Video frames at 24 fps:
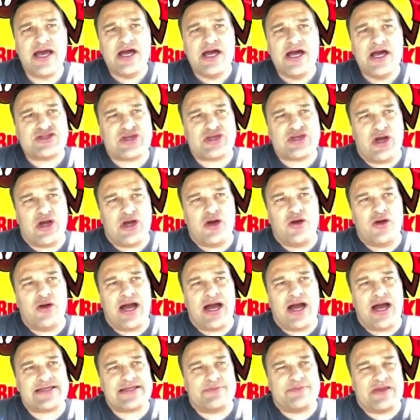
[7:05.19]
Yeah. So
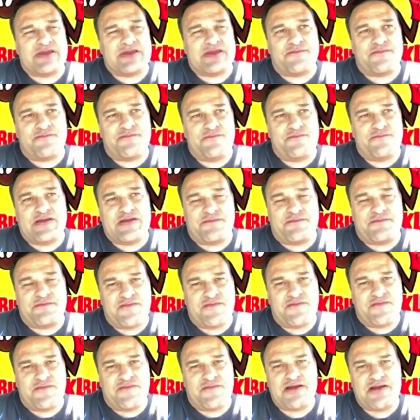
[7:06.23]
the
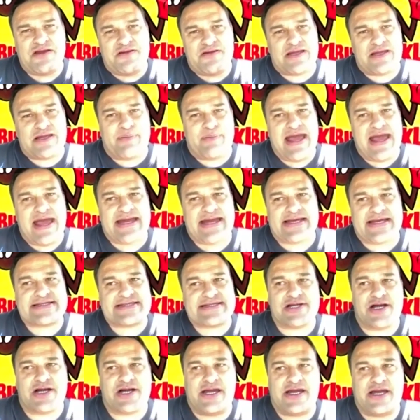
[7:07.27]
fear and the panic
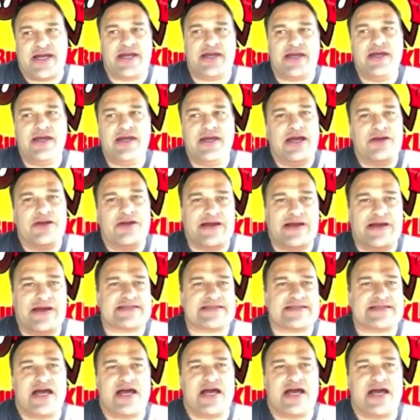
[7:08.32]
started around
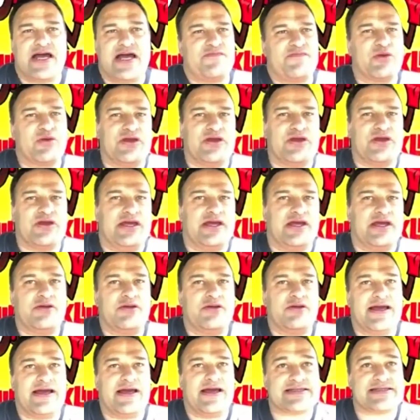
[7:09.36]
sophomore year, when
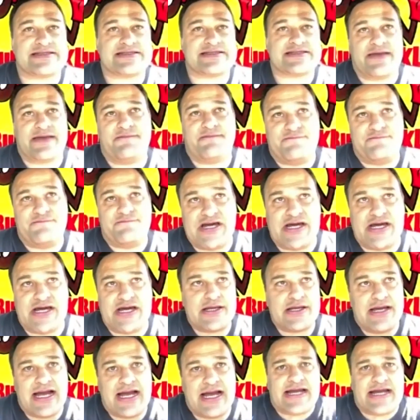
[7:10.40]
I was just like, fuck,
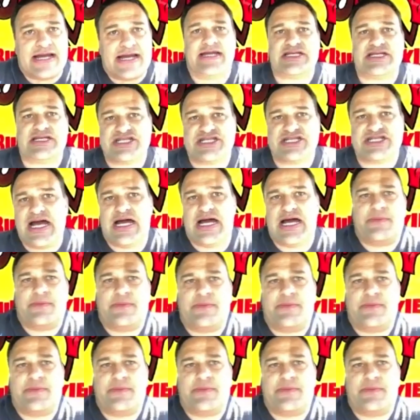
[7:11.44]
I got to get a job.